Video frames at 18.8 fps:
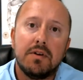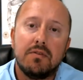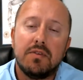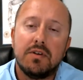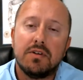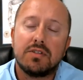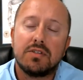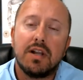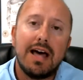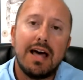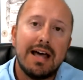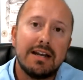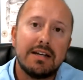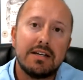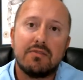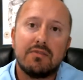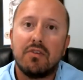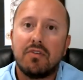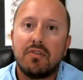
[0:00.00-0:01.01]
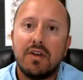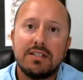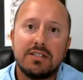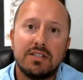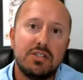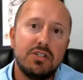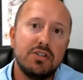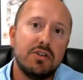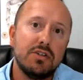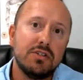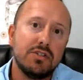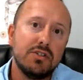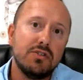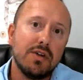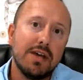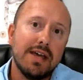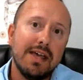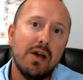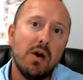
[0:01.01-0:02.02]
There's a lot of different things that you can do
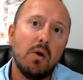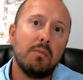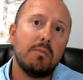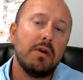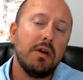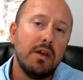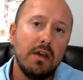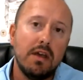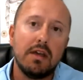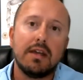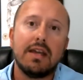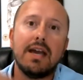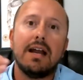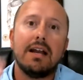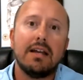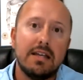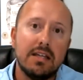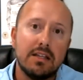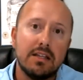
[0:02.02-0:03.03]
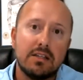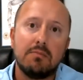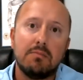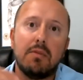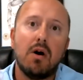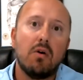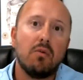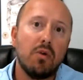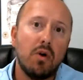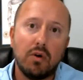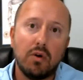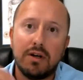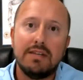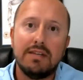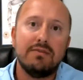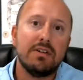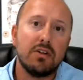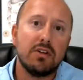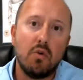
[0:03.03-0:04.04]
to help kind of get the ball rolling
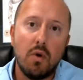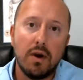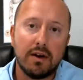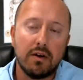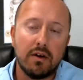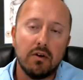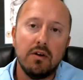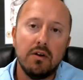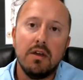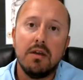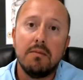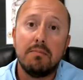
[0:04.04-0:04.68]
even quicker.